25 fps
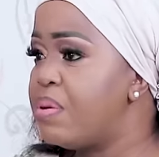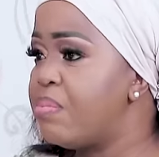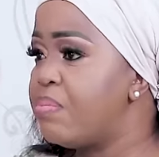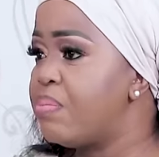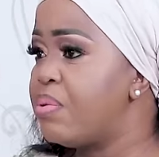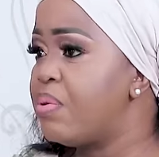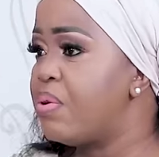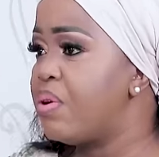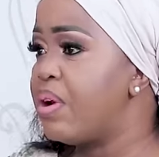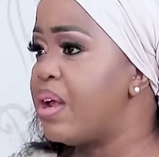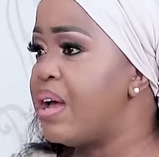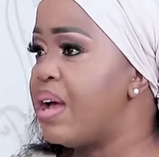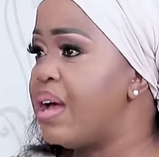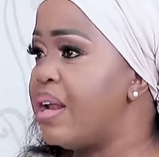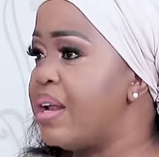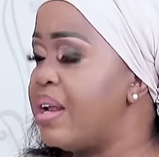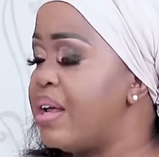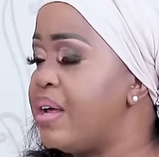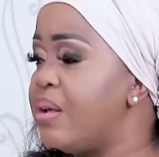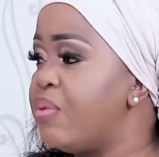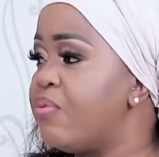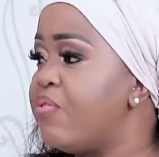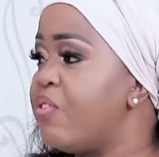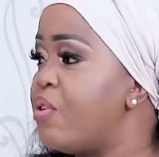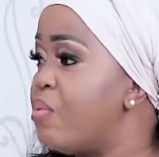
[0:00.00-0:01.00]
people,
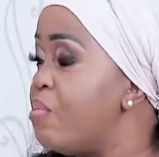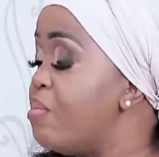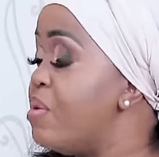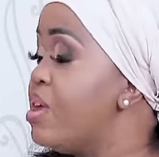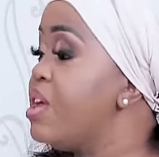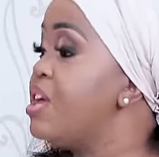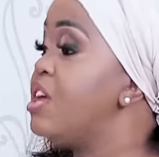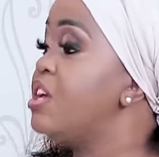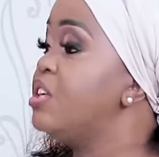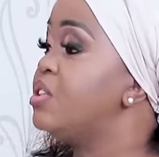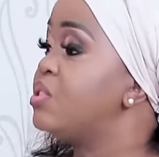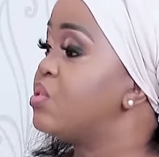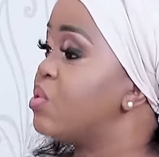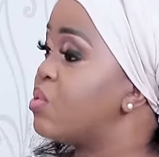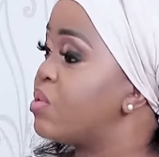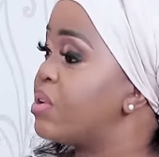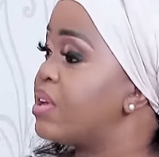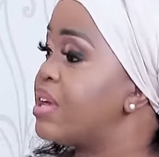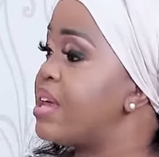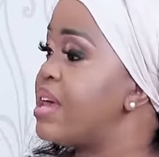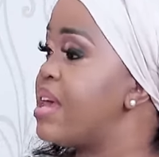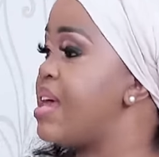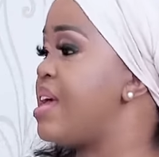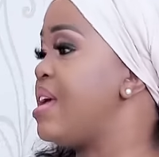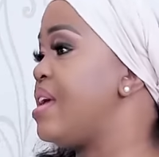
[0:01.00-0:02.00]
and for me it's
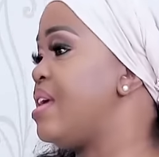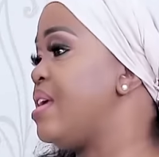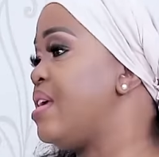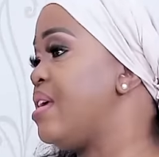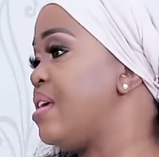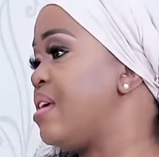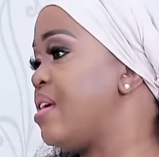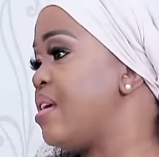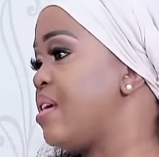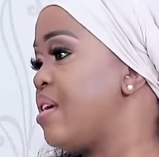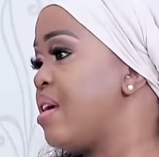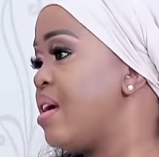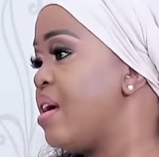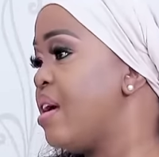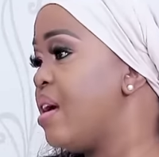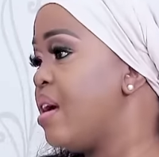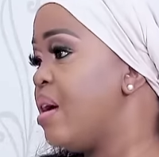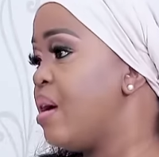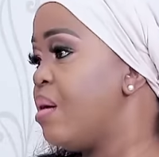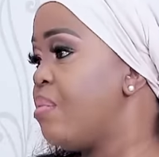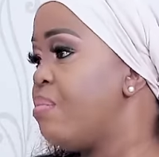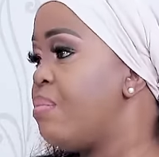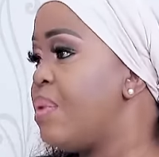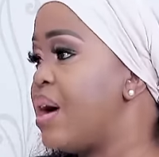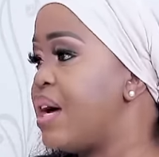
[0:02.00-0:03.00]
okay.
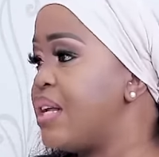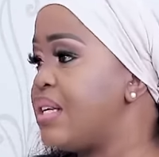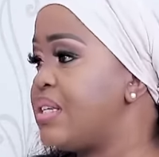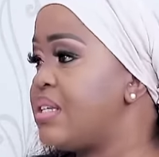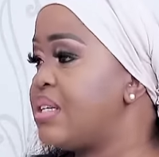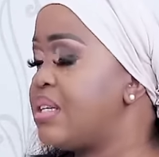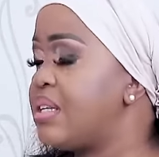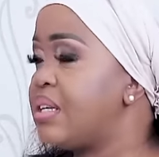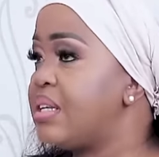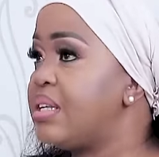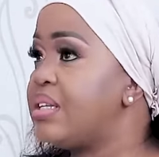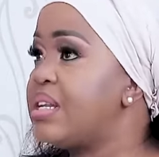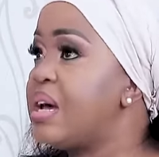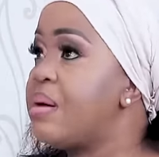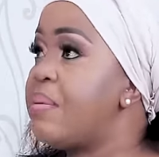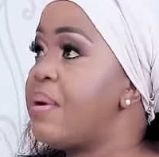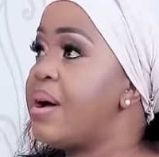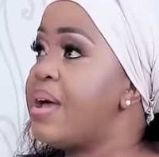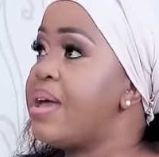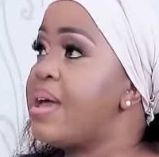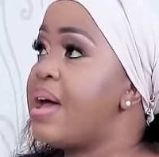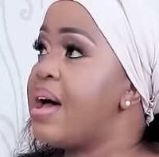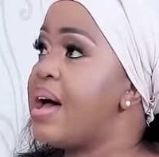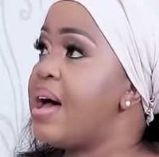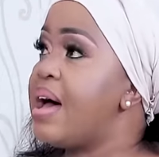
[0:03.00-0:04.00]
But
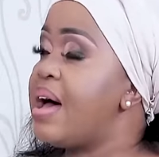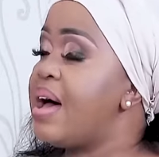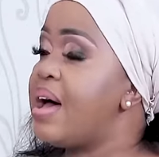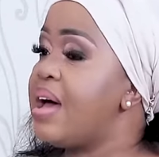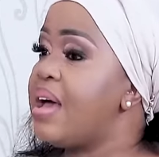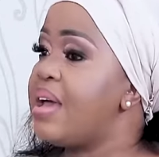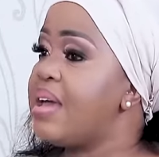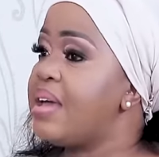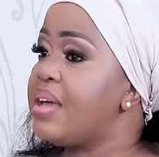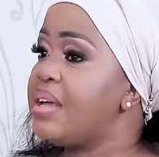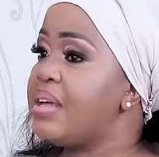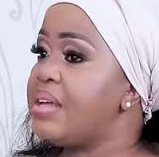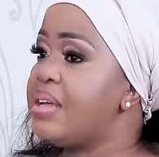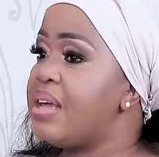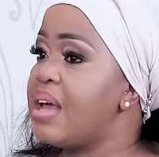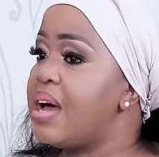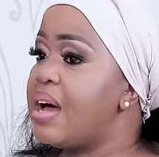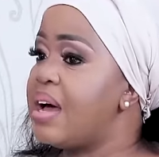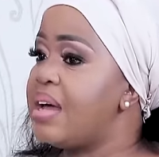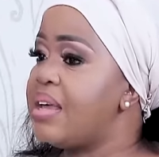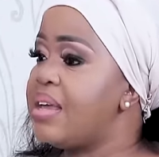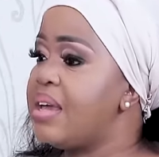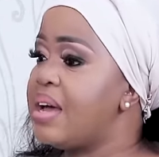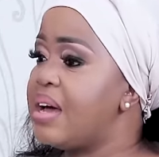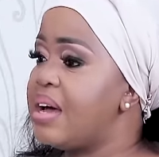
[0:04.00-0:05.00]
taba
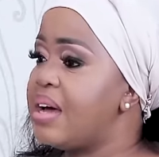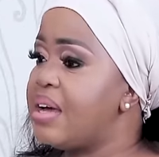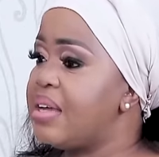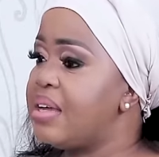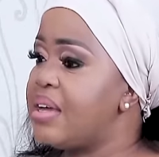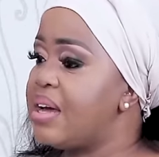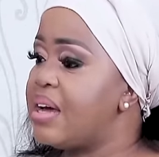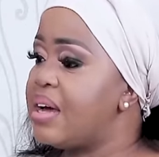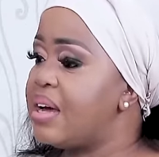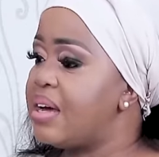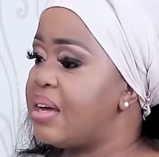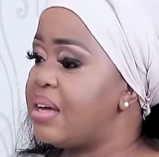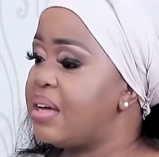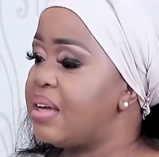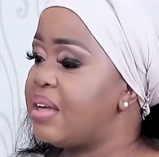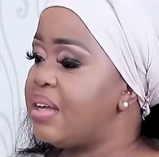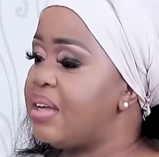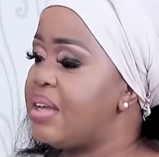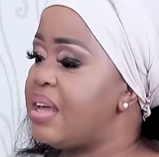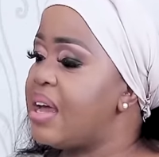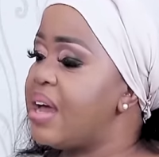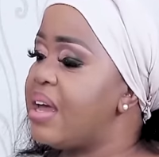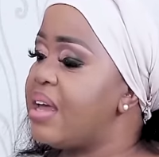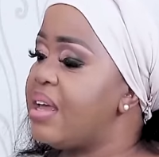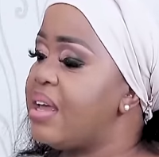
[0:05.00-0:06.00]
ya
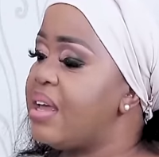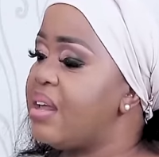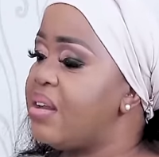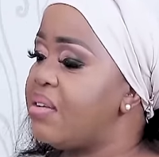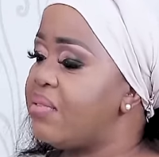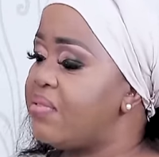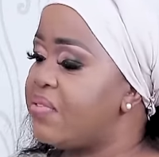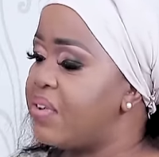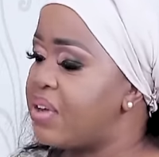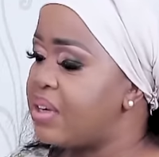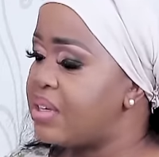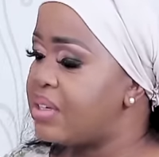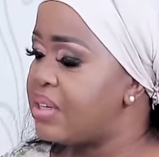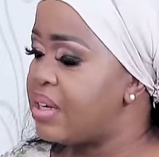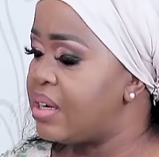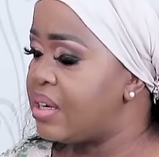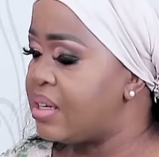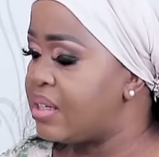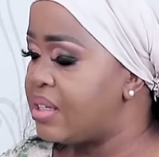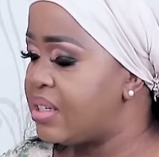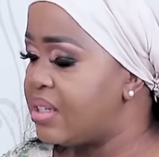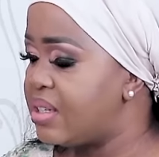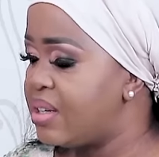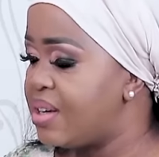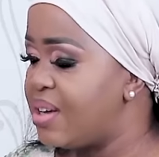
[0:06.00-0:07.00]

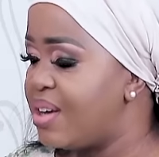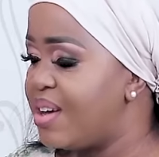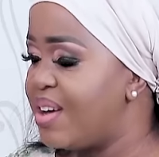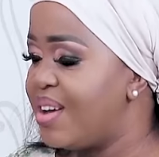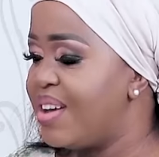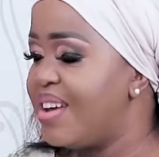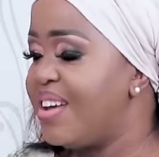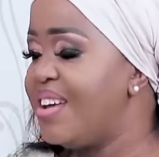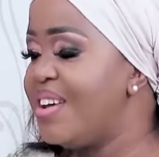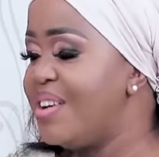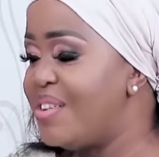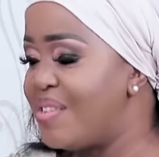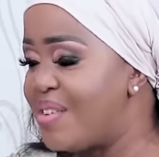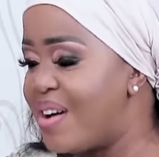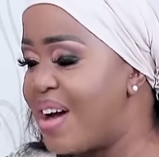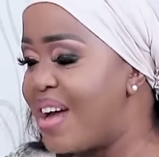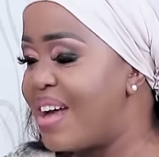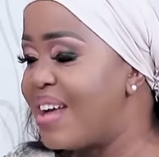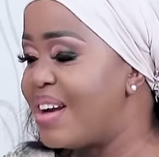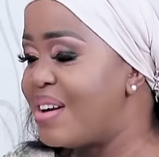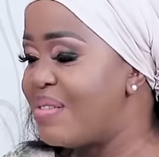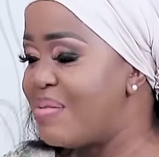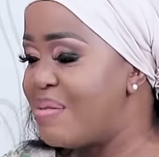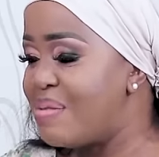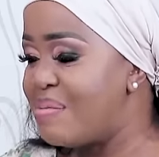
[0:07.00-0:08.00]
infertility. You know,
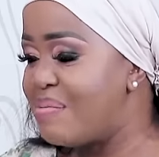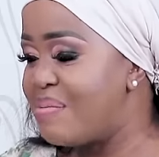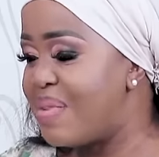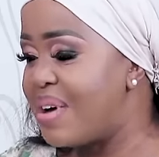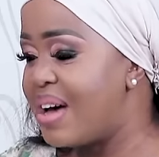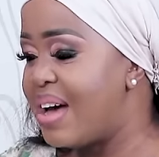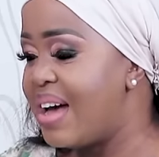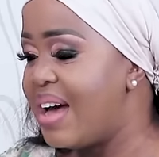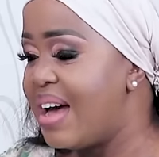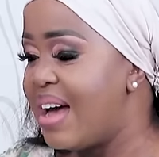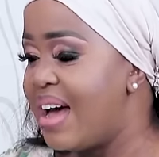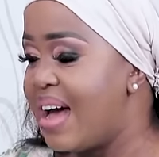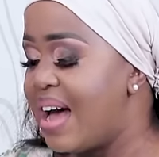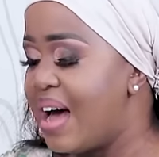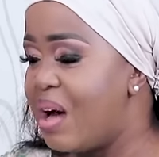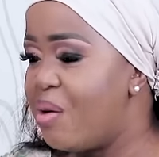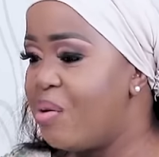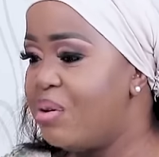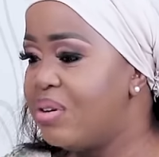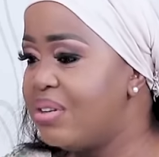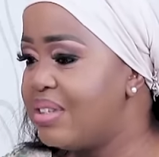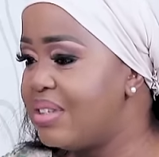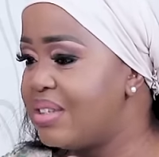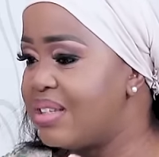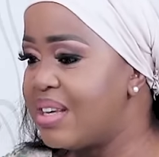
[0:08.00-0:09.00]
I remember, I
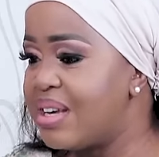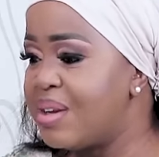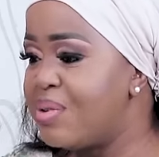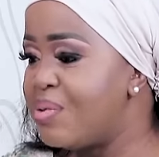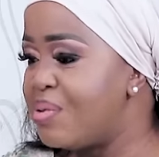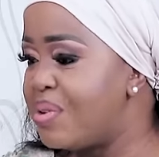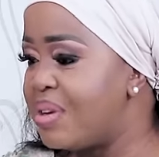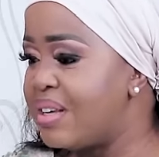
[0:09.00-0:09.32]
won't say